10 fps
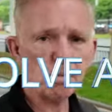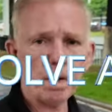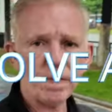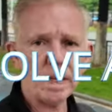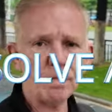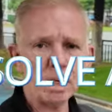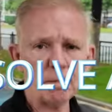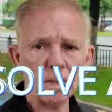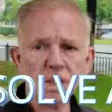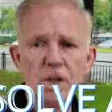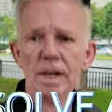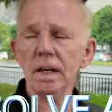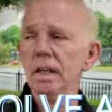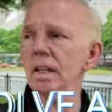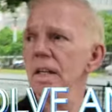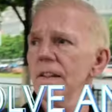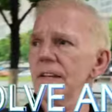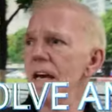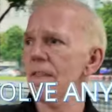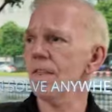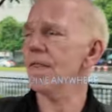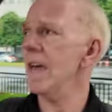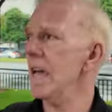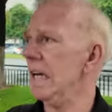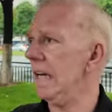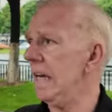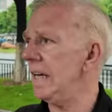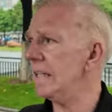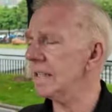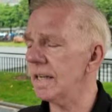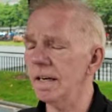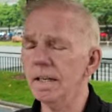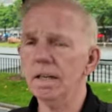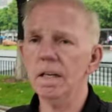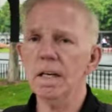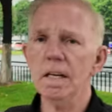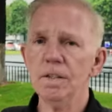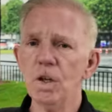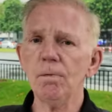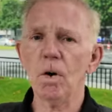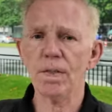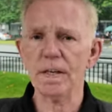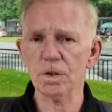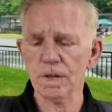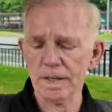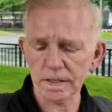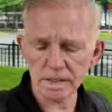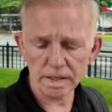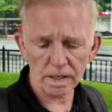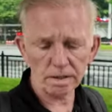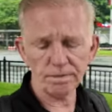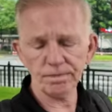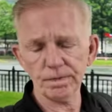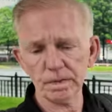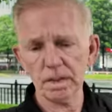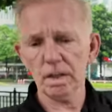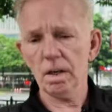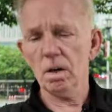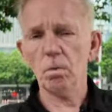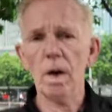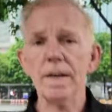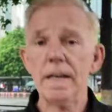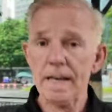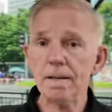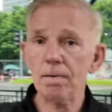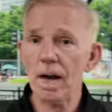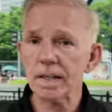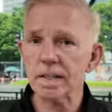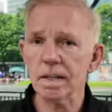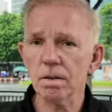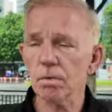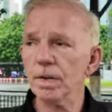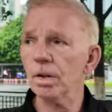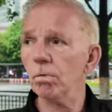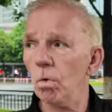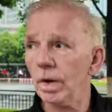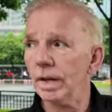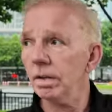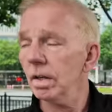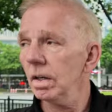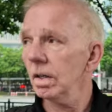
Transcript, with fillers: that's one thing if you're coming to China. The other thing is two more things you need to consider. One, e-bikes when you're walking